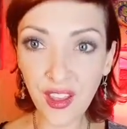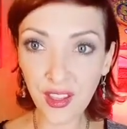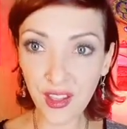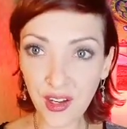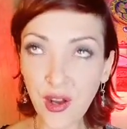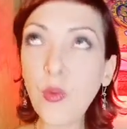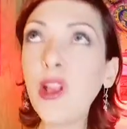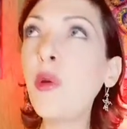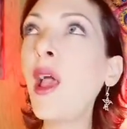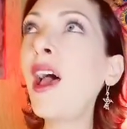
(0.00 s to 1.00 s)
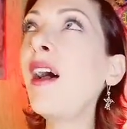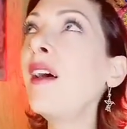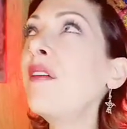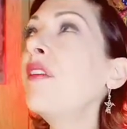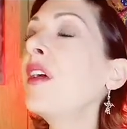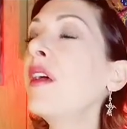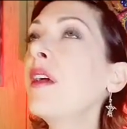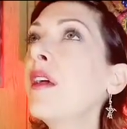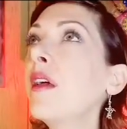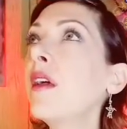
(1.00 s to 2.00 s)
You know, when you have,
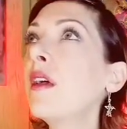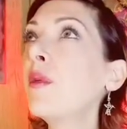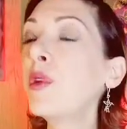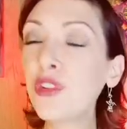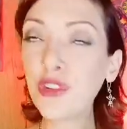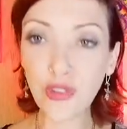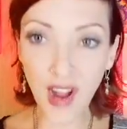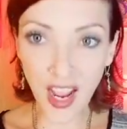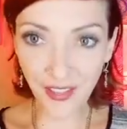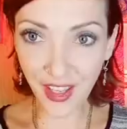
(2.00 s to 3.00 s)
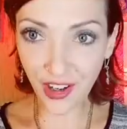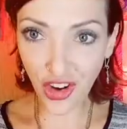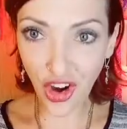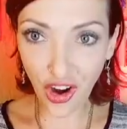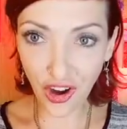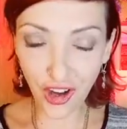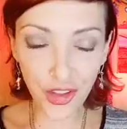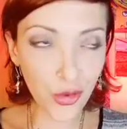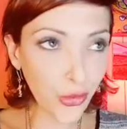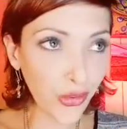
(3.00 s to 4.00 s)
when you're driving in a car,
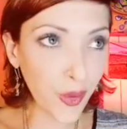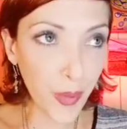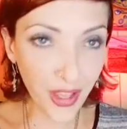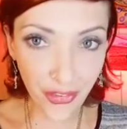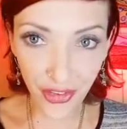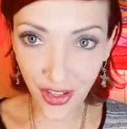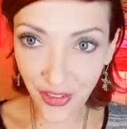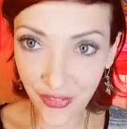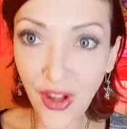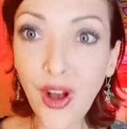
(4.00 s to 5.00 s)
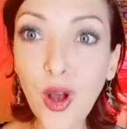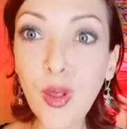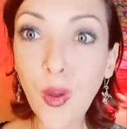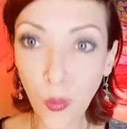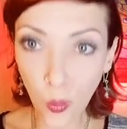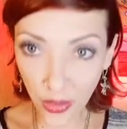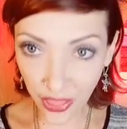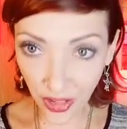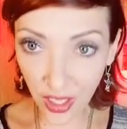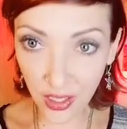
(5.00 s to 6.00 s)
you see best in the fog with
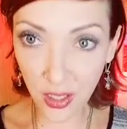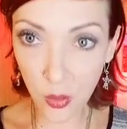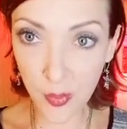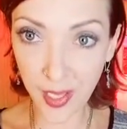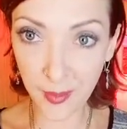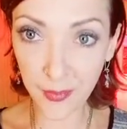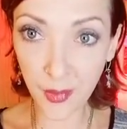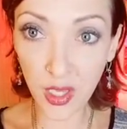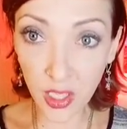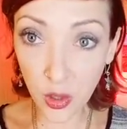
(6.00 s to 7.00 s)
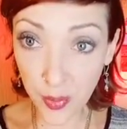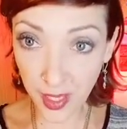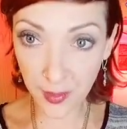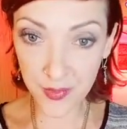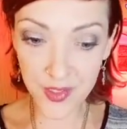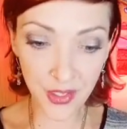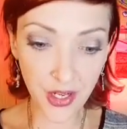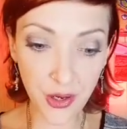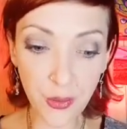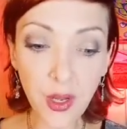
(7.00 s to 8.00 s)
low beams, you
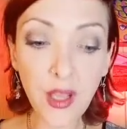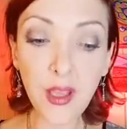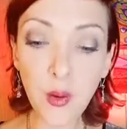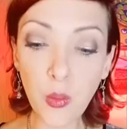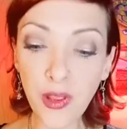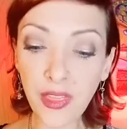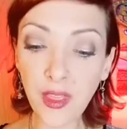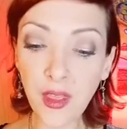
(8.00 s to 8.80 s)
know, with